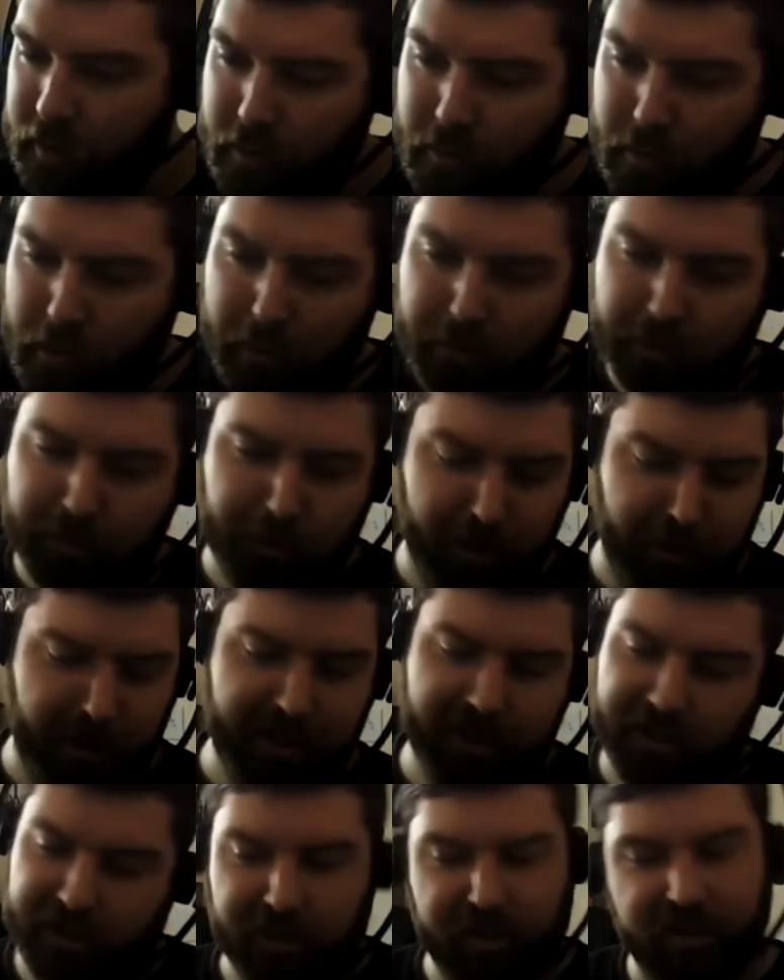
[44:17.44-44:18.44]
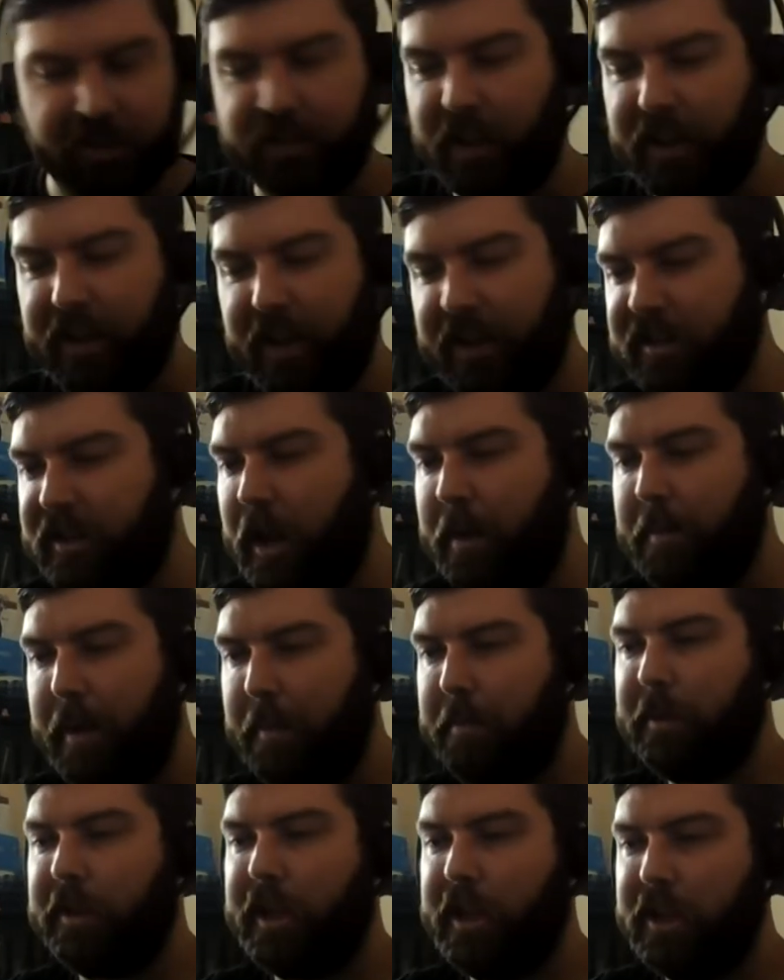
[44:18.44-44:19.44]
what was traditionally just a desktop
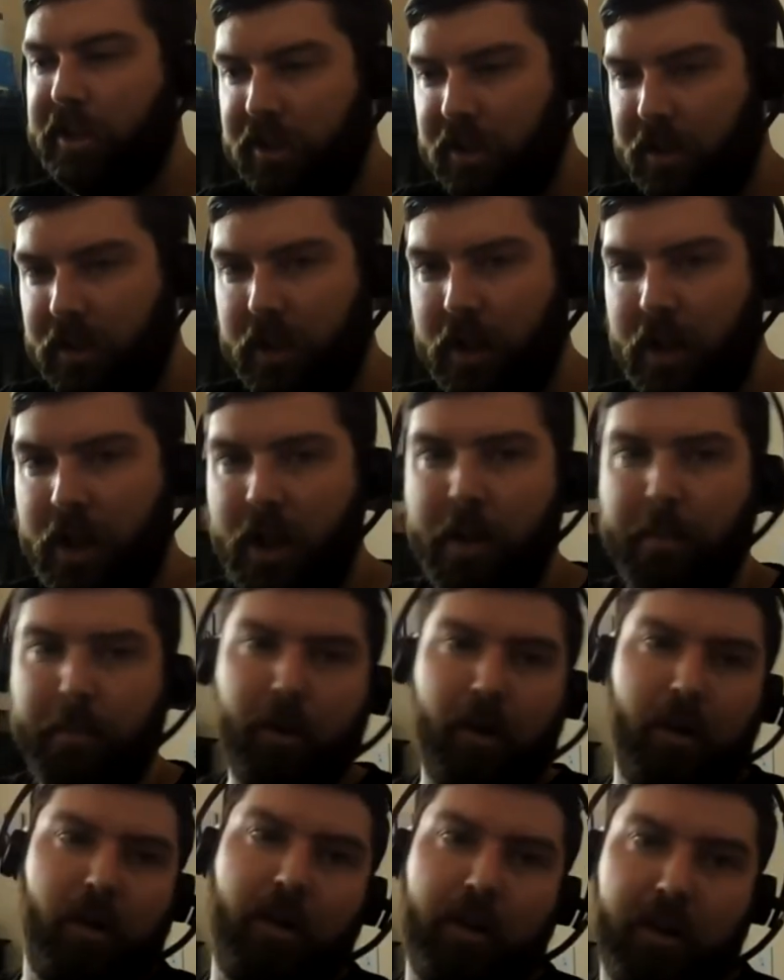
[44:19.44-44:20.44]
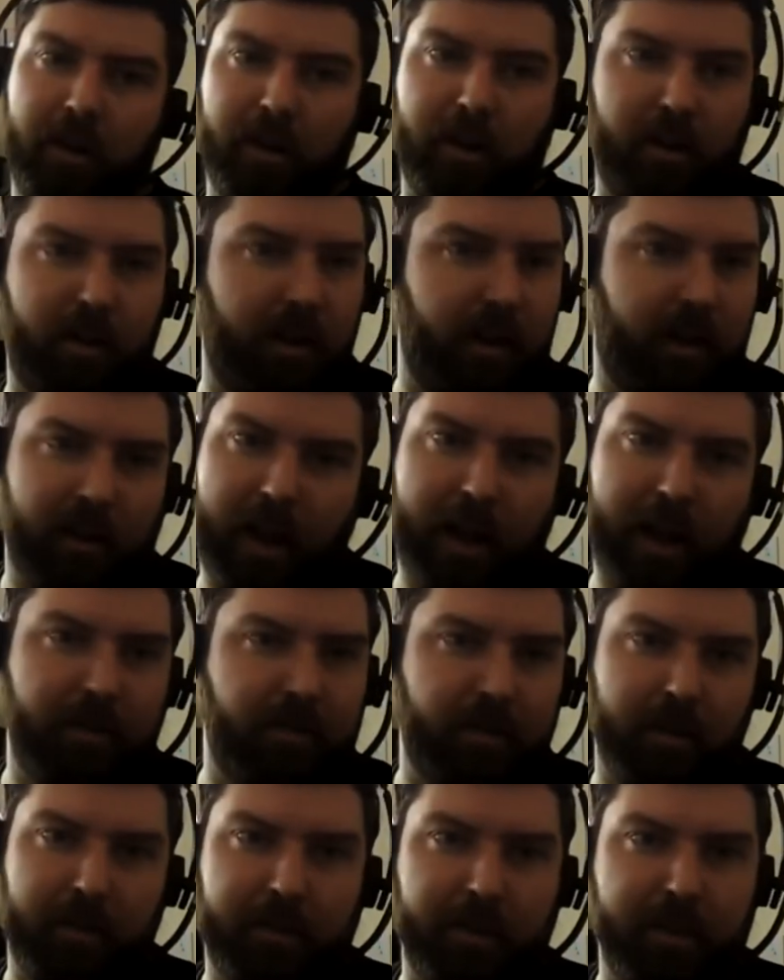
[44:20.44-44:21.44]
application, put it on a on a cloud
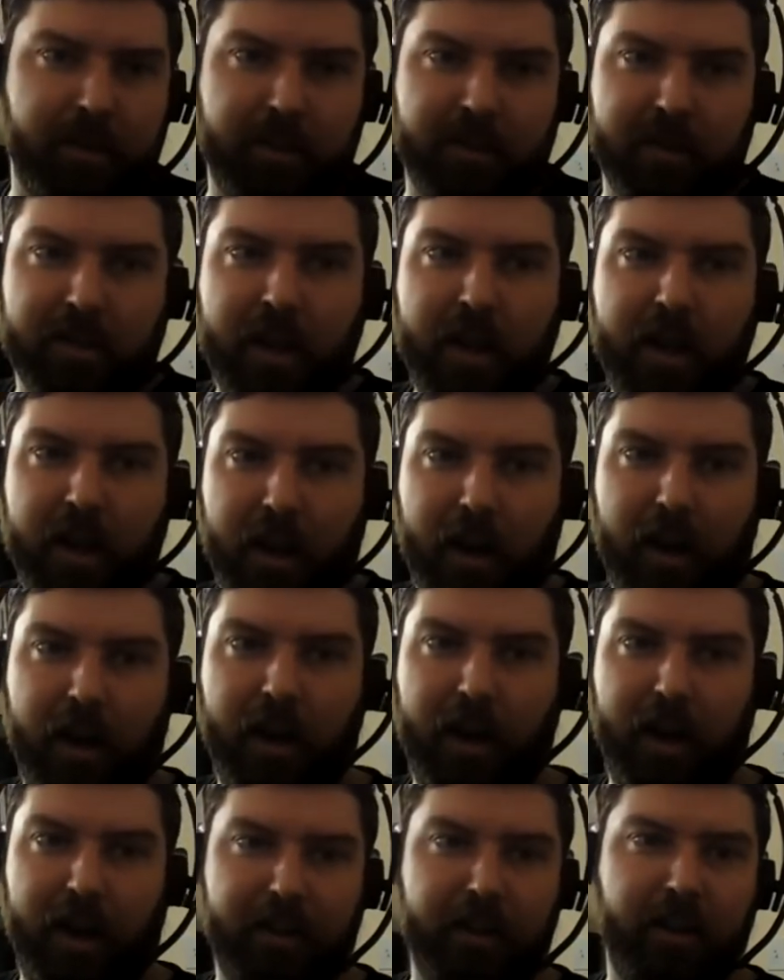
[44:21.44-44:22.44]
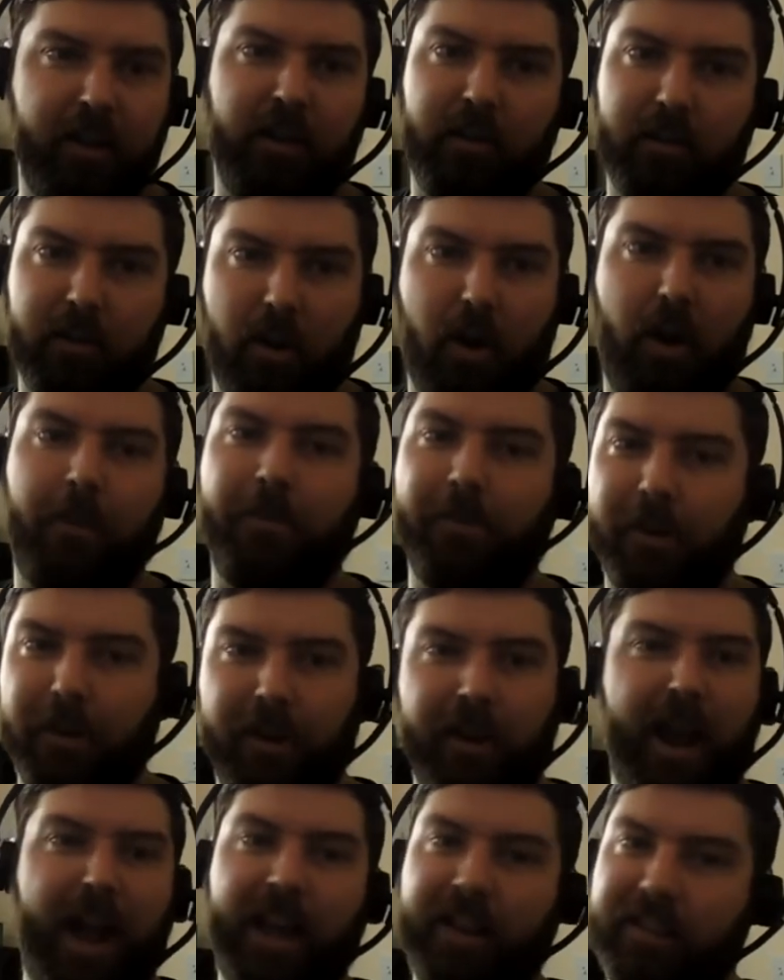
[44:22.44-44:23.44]
service, uh, and you know, and
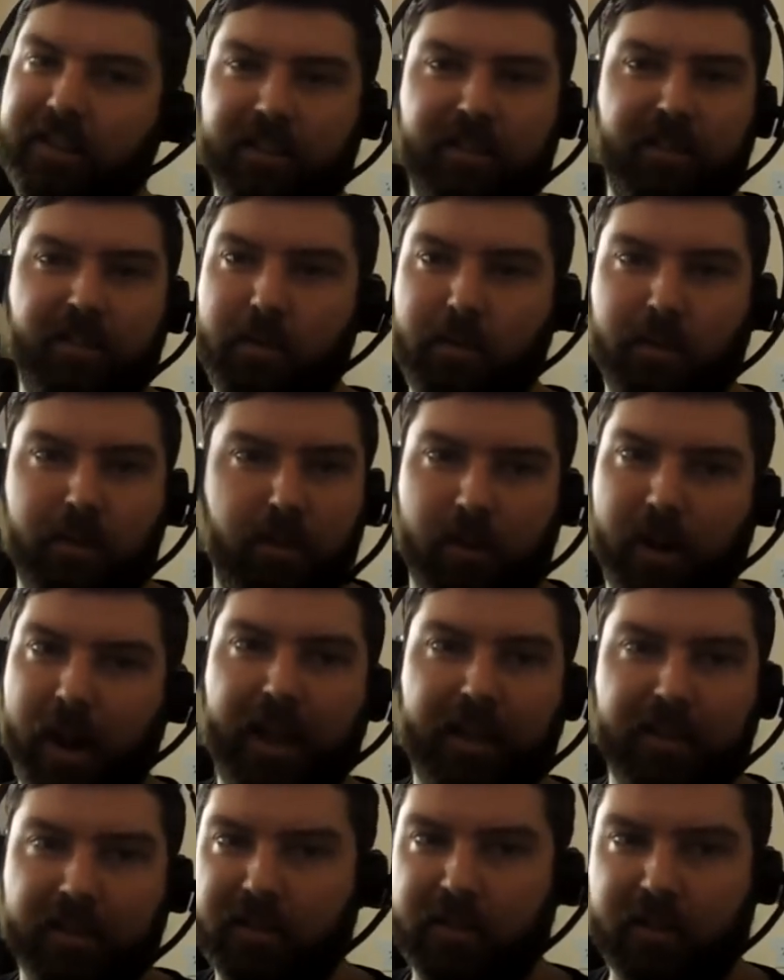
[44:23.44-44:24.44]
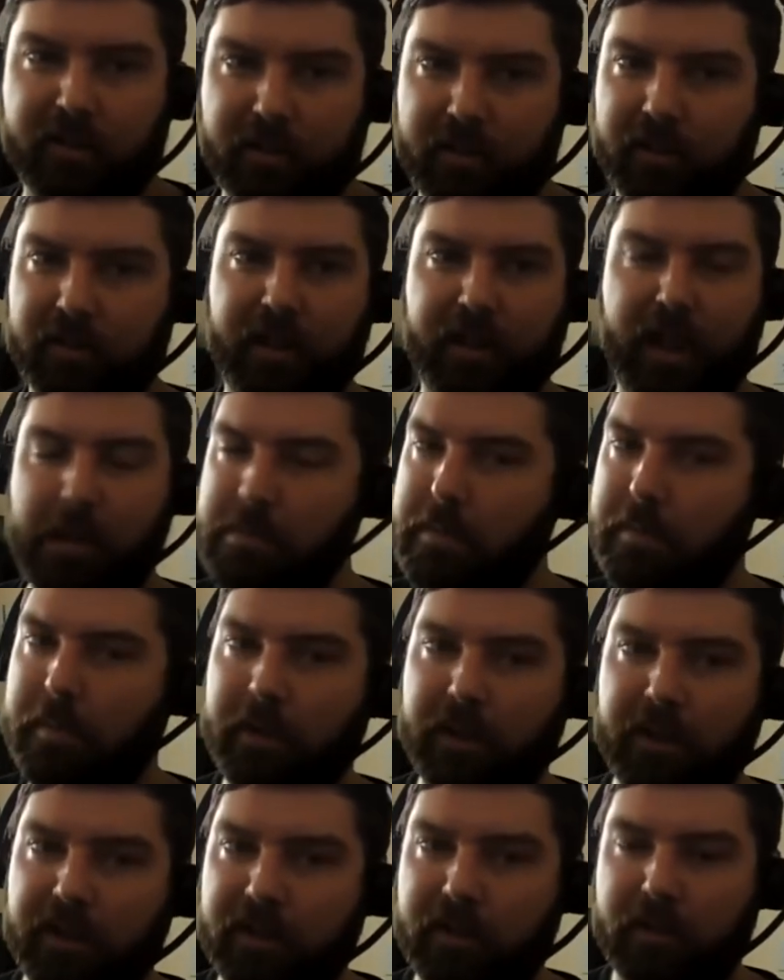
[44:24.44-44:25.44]
offer access to it or access to certain
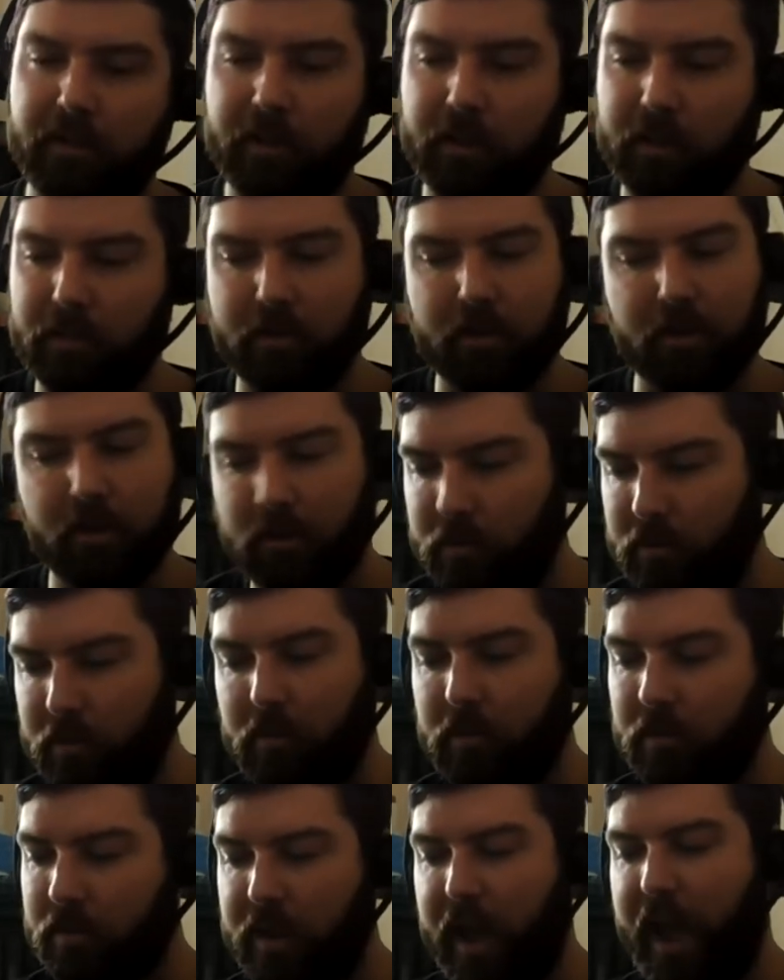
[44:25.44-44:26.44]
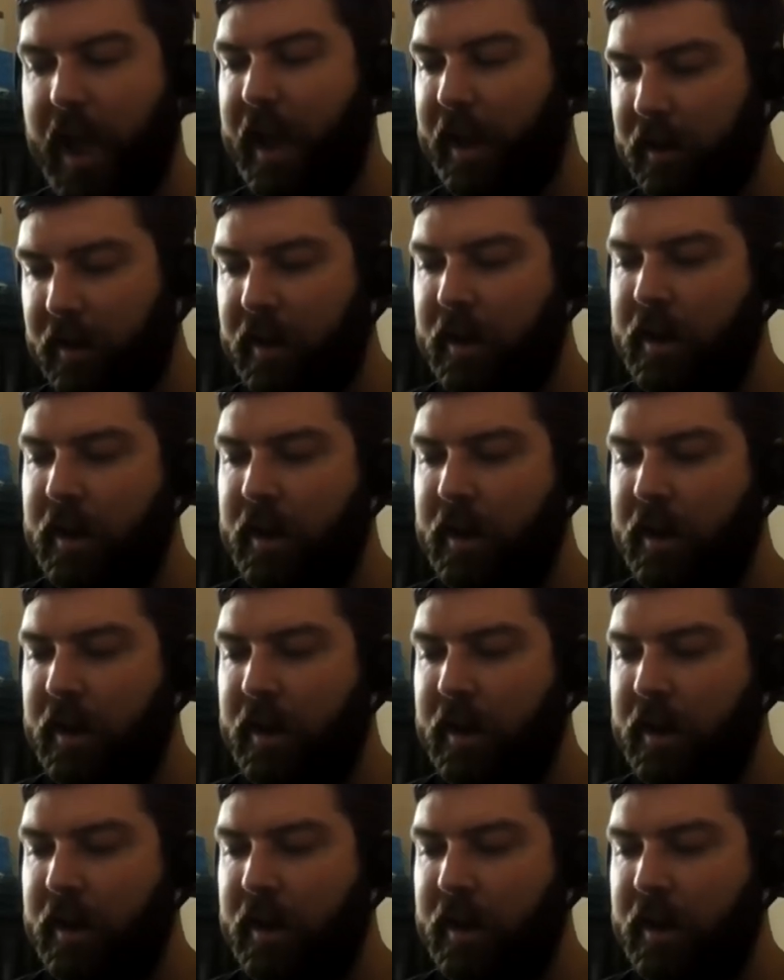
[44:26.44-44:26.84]
capabilities to it through through that.